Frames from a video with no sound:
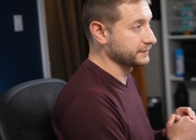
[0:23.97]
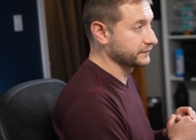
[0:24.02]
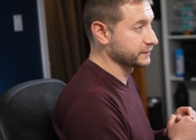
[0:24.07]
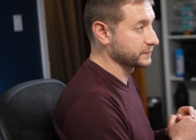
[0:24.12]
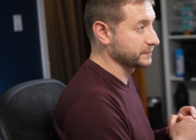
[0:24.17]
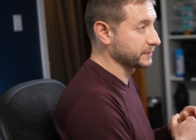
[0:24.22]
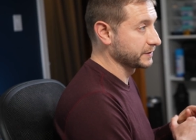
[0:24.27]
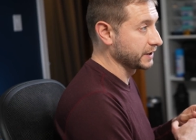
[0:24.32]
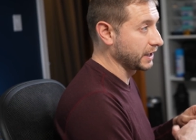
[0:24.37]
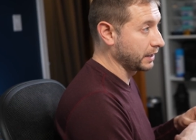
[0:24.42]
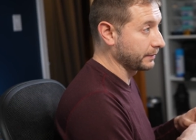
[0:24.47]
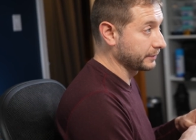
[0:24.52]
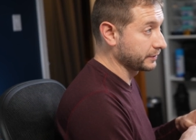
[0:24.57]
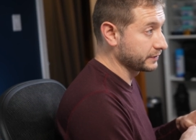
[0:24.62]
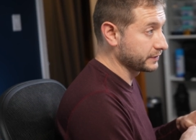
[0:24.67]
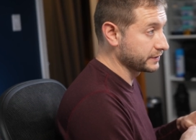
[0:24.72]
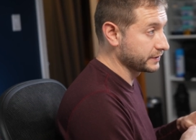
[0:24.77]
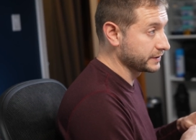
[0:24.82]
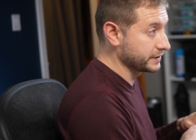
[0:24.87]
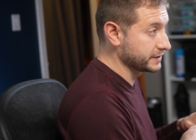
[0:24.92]
if
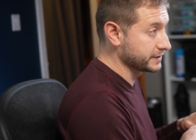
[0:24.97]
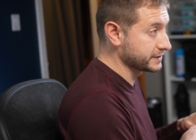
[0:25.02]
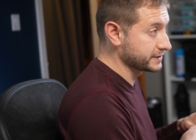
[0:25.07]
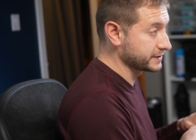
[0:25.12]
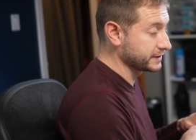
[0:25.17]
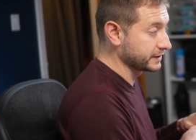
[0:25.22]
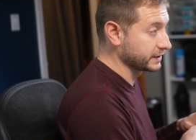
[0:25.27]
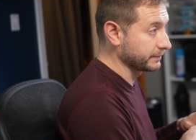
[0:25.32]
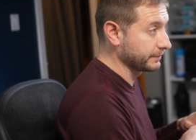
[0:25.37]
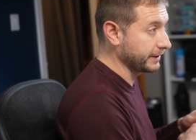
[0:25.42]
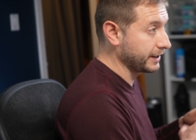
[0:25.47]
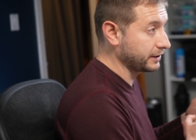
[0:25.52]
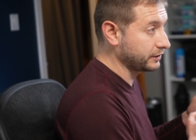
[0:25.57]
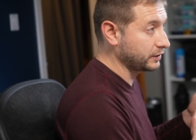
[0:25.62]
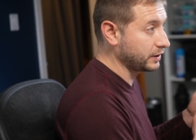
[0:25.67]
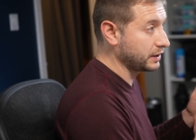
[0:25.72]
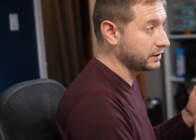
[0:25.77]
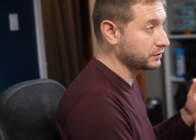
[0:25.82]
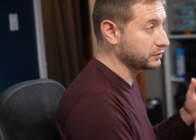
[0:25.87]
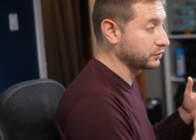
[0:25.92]
Speedometer is in the
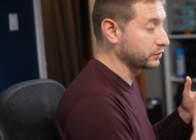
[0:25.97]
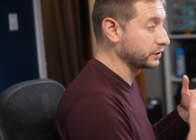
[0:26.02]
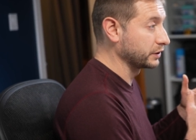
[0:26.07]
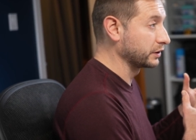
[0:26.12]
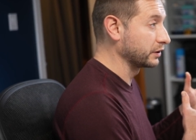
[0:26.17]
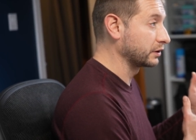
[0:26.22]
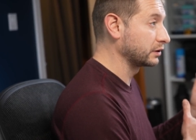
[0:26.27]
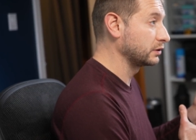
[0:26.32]
background or in a